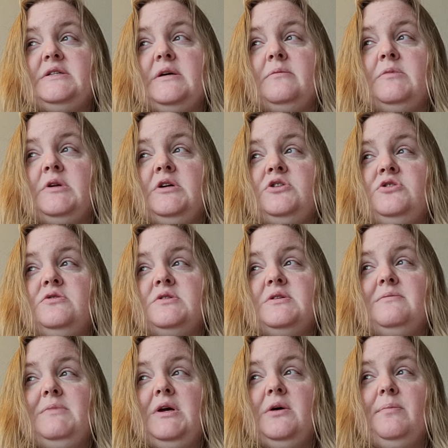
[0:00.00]
I'm gonna do
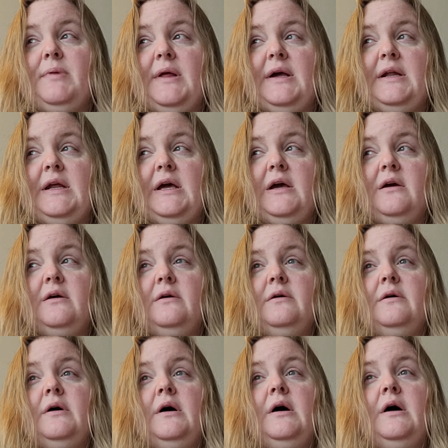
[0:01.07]
some meal planning
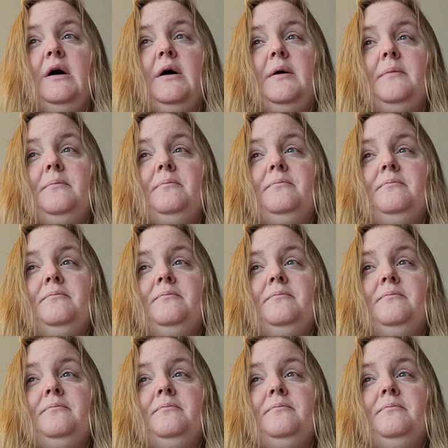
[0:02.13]
um,